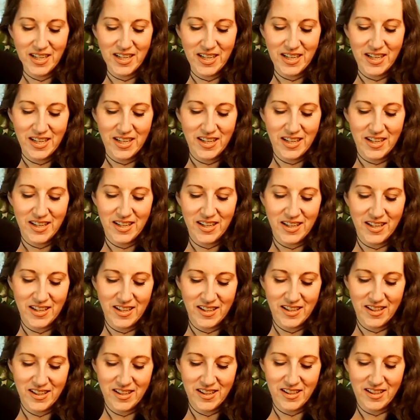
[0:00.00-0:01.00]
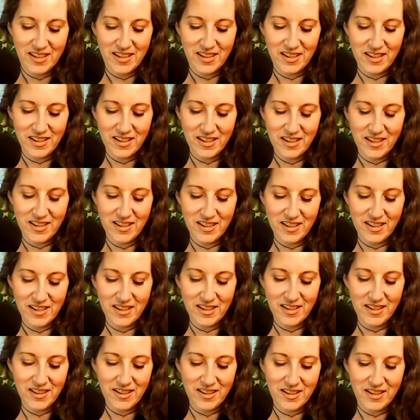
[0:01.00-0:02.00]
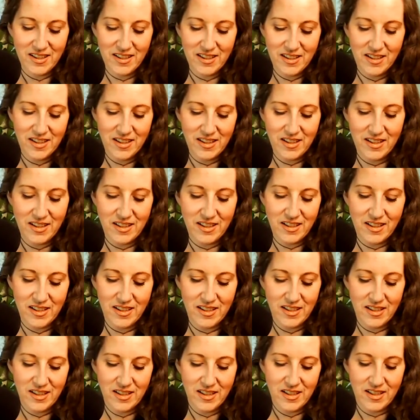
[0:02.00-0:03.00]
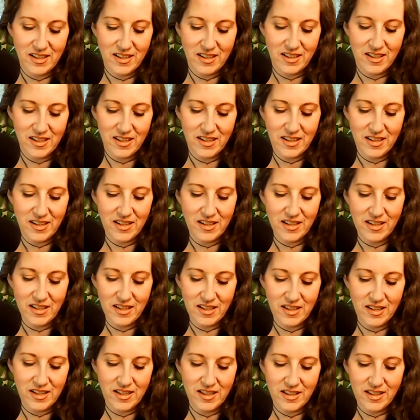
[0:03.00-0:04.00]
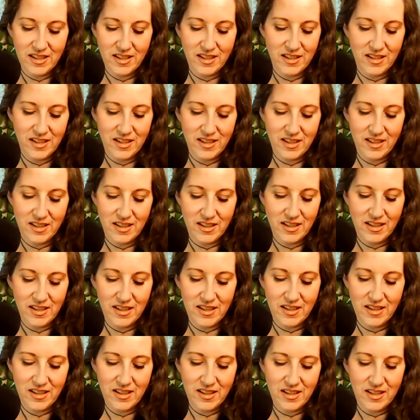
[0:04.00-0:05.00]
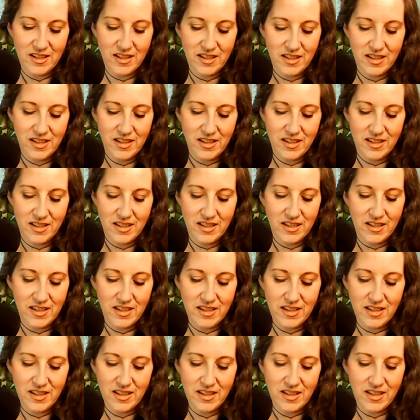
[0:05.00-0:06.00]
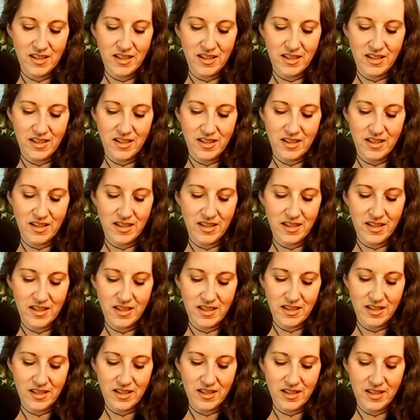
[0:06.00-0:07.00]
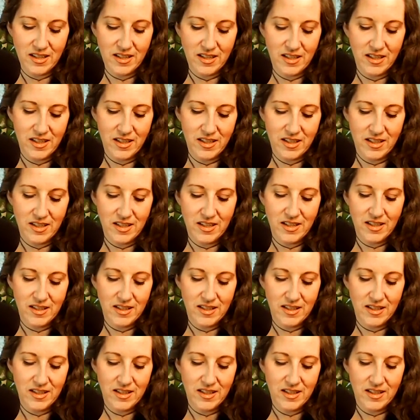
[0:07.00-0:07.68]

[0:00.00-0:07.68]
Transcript: [no speech]